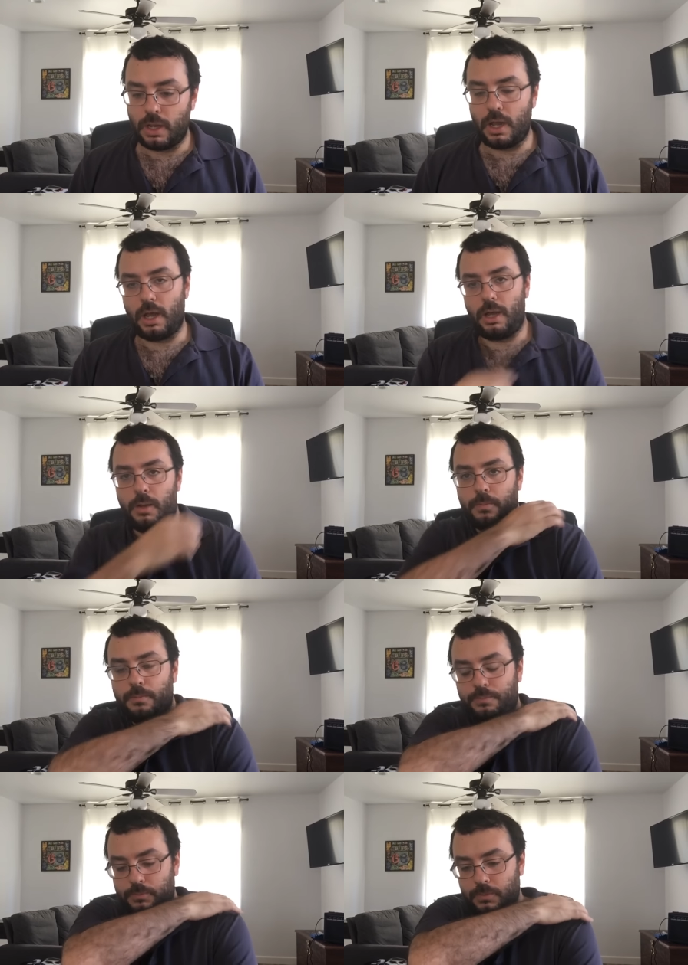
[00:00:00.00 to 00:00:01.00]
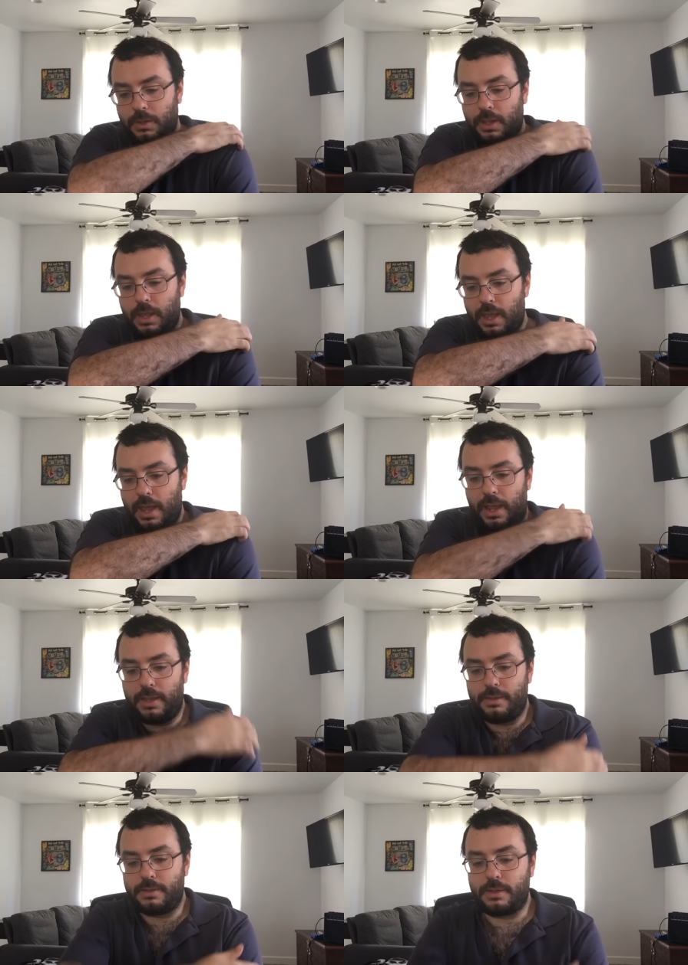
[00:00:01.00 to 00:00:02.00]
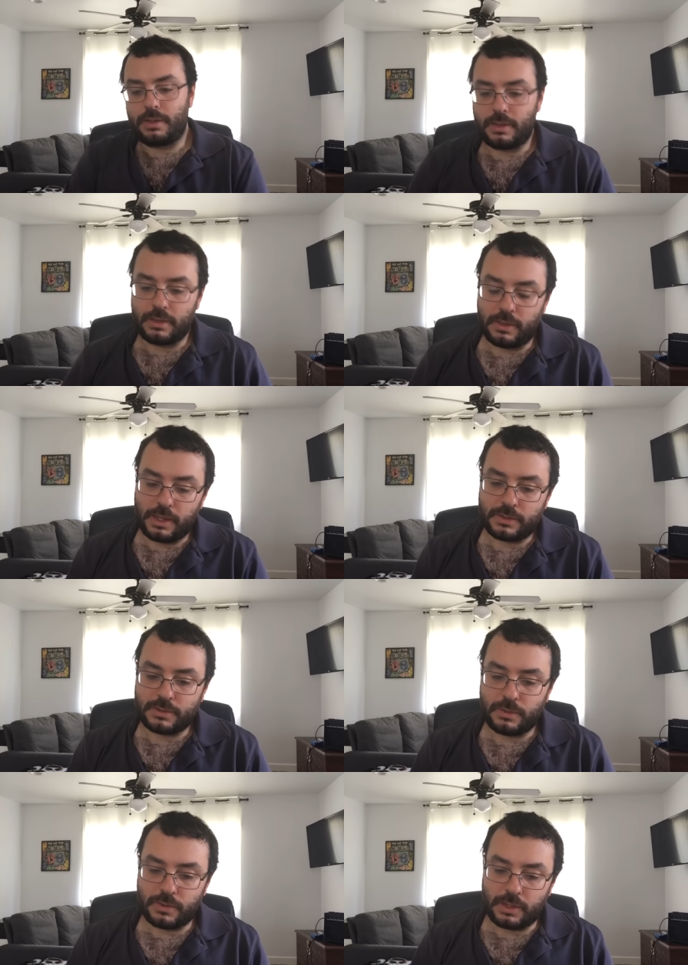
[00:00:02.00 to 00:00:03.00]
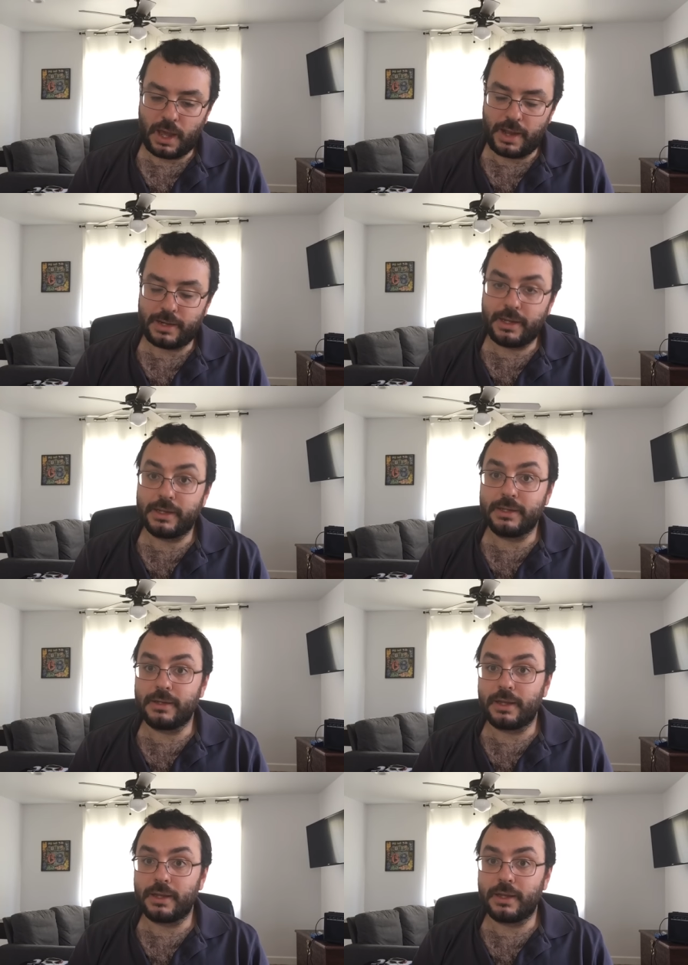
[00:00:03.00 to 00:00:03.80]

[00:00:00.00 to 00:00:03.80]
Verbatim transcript: Um, and the so the idea